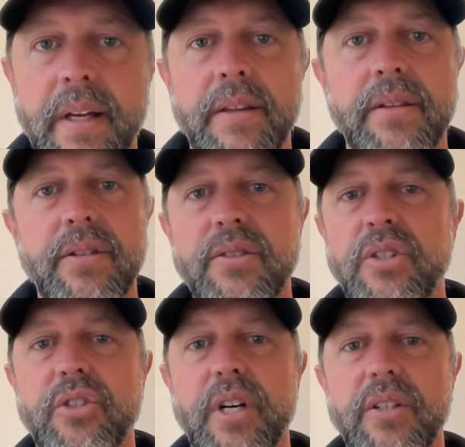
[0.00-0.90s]
This
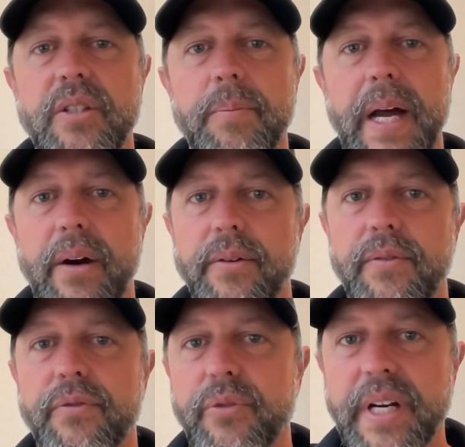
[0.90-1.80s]
isn't just about
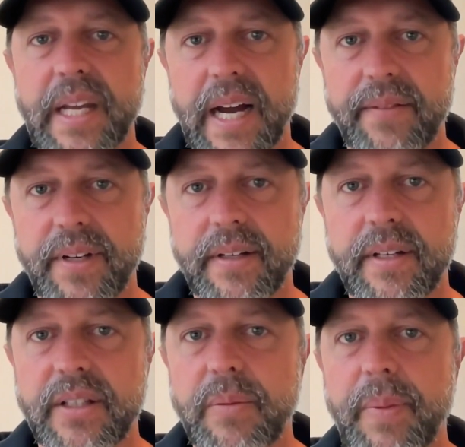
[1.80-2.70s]
freediving.
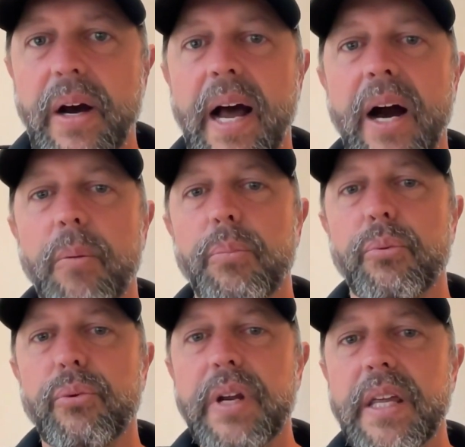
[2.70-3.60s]
It's about how
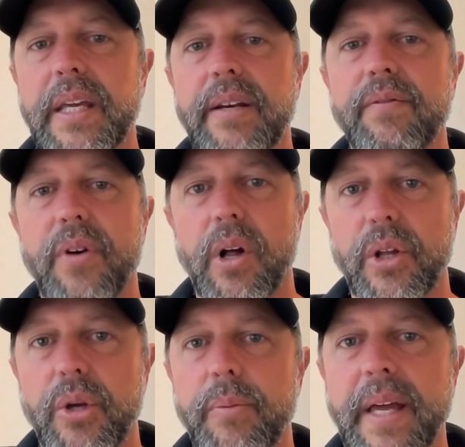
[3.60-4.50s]
breathing
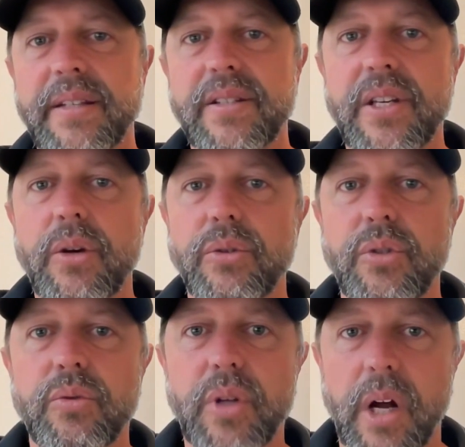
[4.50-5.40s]
volume and
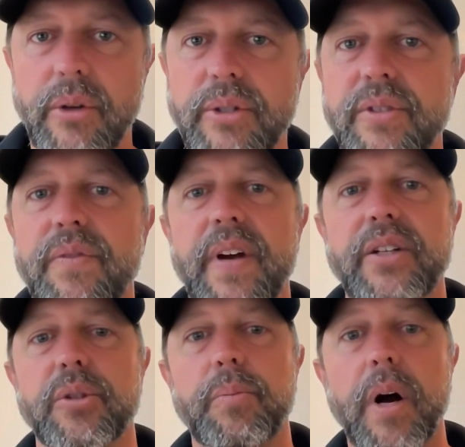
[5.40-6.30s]
CO2 tolerance
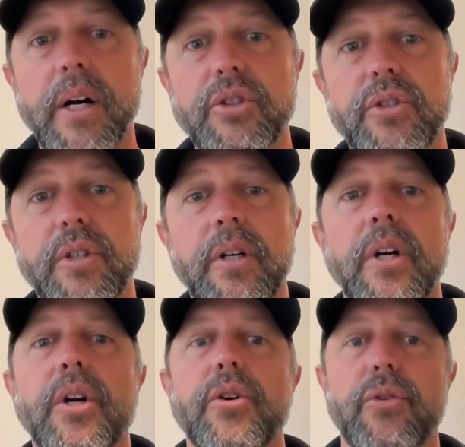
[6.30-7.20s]
affect your posture,
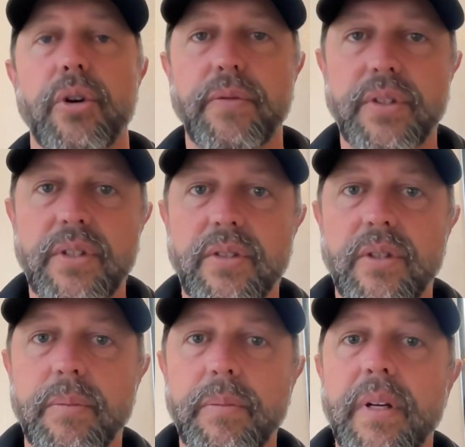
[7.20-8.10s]
nervous
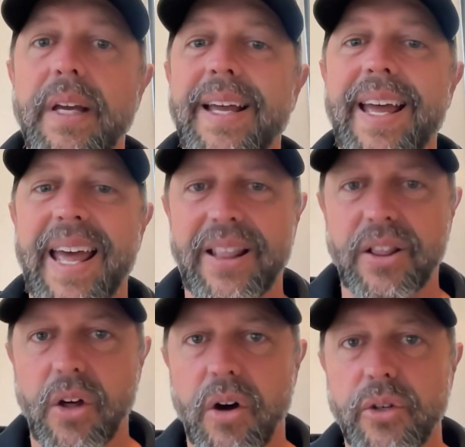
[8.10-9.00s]
system, and
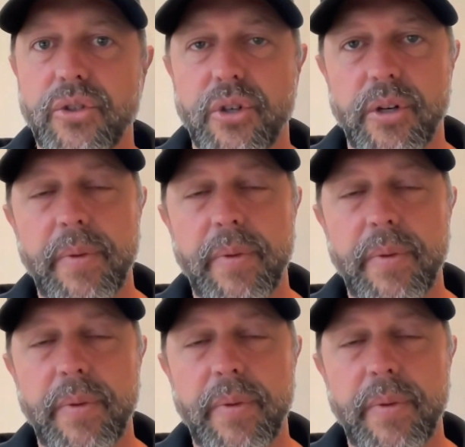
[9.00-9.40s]
long-term